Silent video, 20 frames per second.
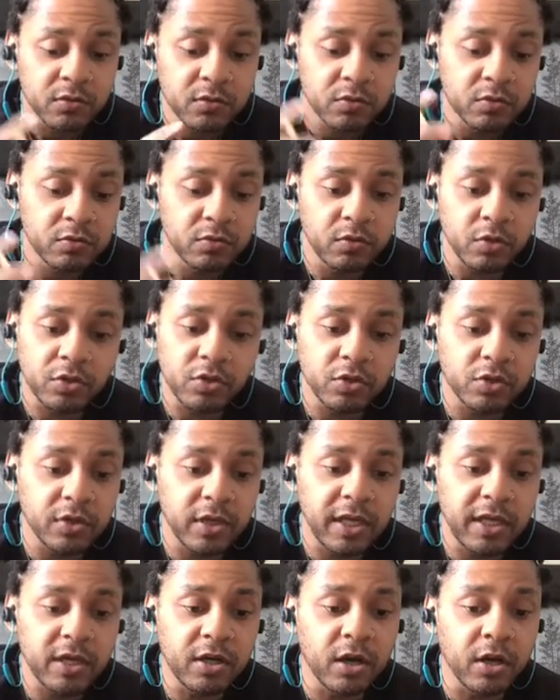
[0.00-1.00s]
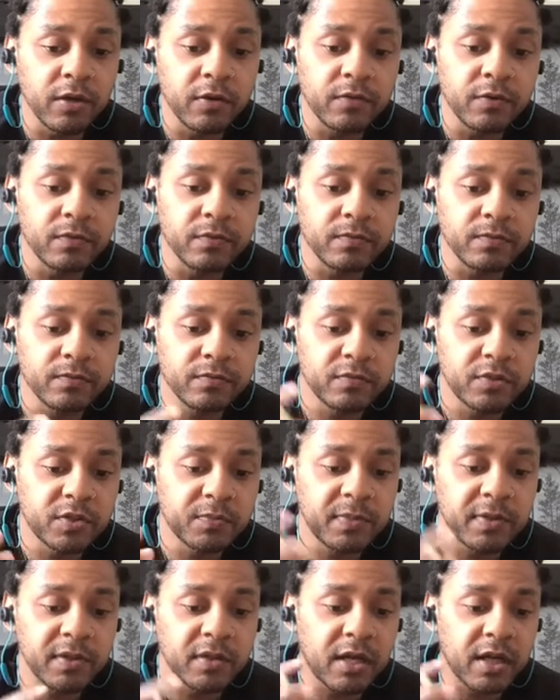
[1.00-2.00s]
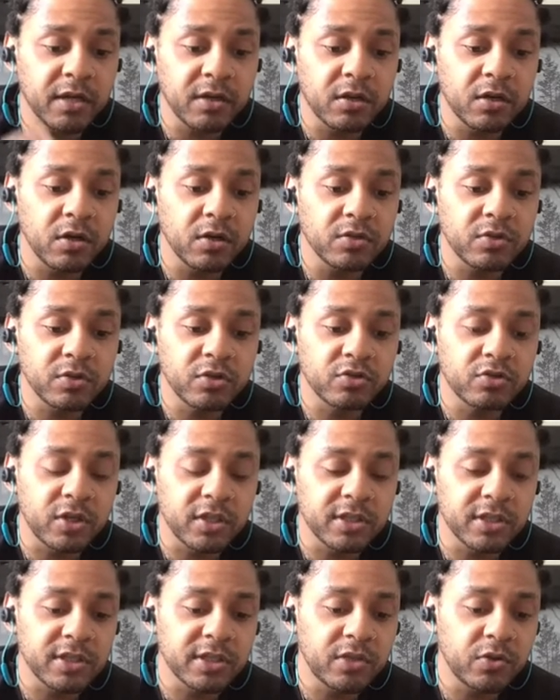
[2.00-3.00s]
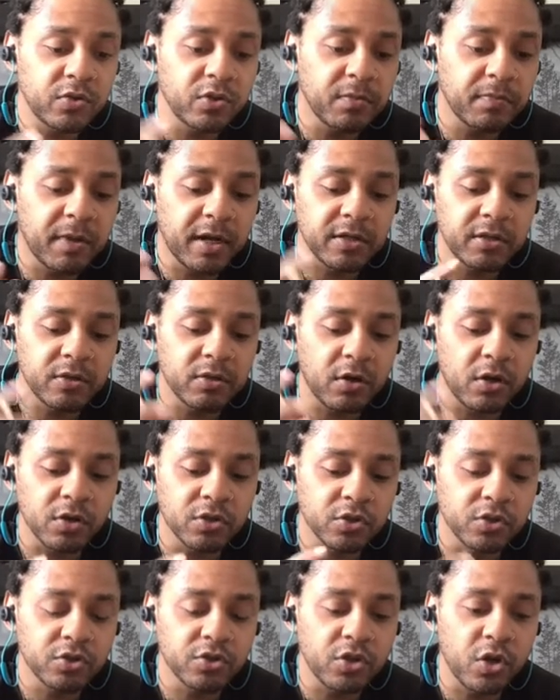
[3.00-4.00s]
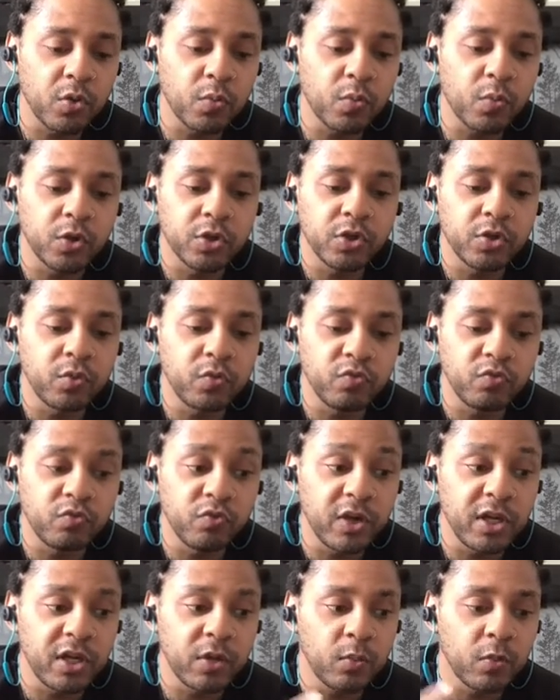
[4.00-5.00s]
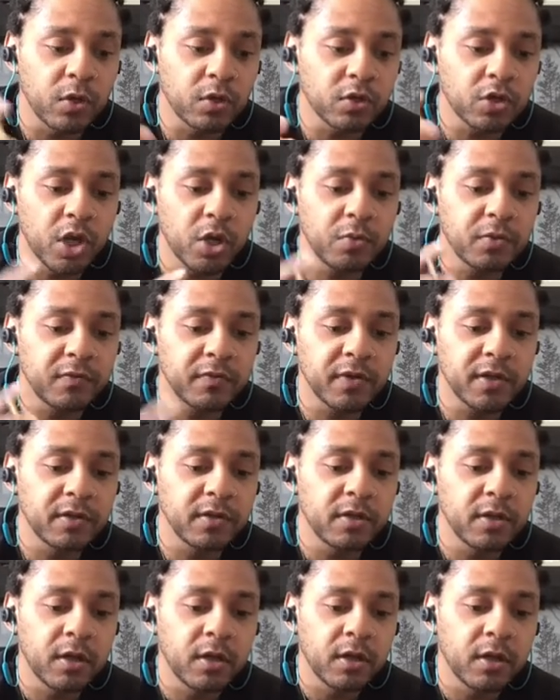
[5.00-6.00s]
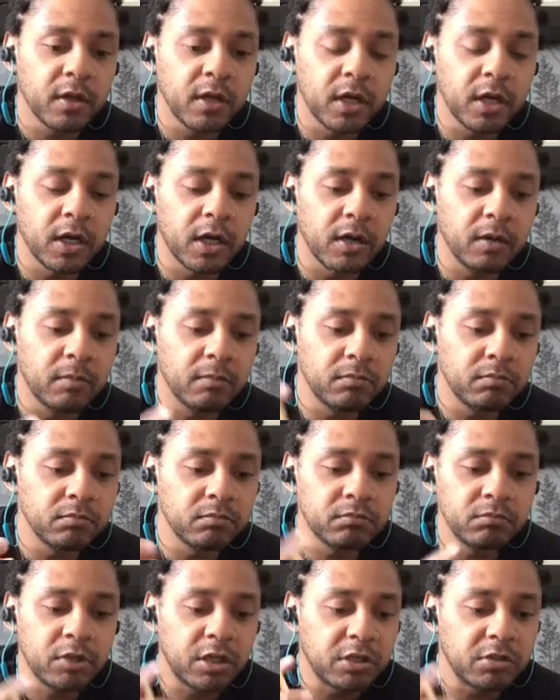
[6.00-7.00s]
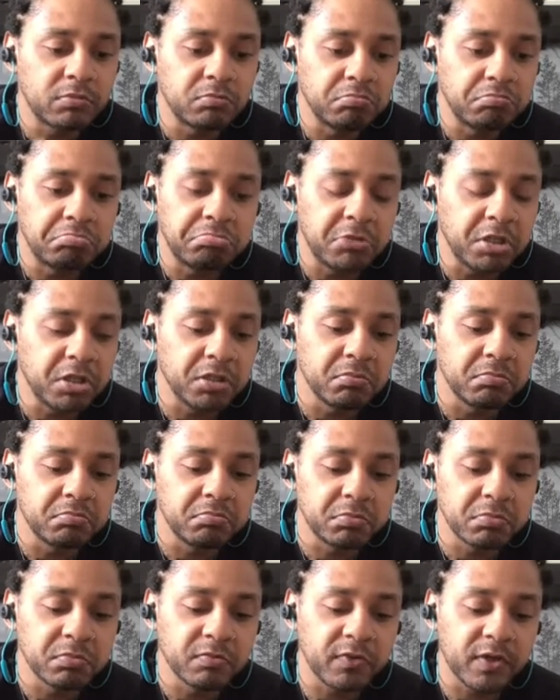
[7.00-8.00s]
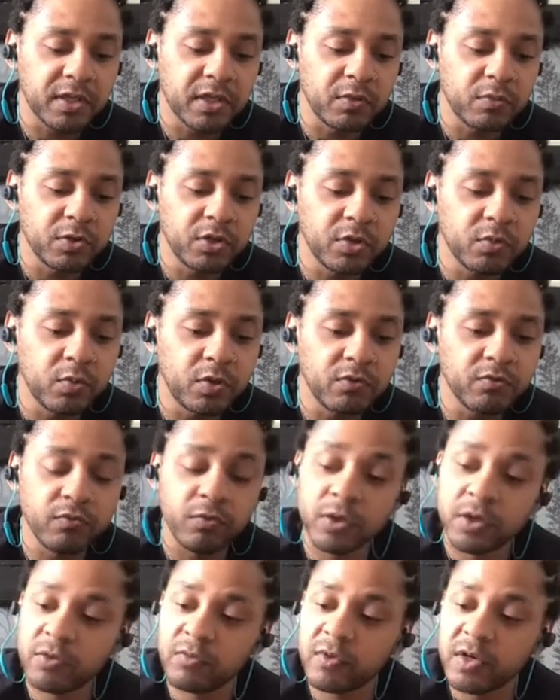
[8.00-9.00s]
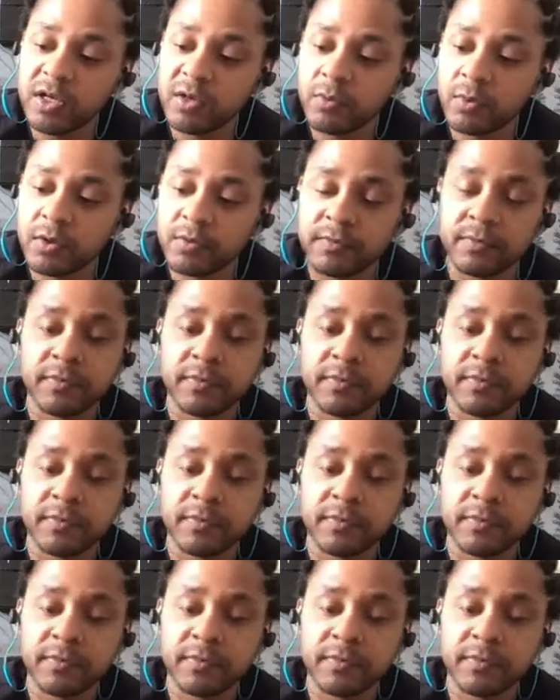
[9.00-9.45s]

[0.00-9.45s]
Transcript: not your ego. Like, try to steal your mind and ask your soul what you really want. Go within, and find out what you really want.